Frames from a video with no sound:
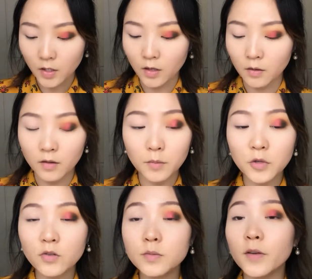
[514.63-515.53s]
Okay, let
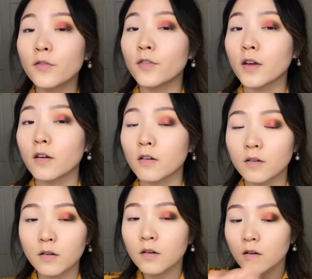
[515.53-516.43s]
me use my finger
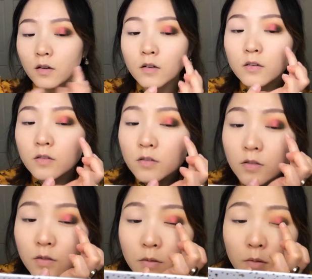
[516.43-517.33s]

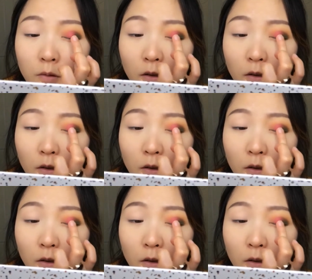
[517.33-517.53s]
to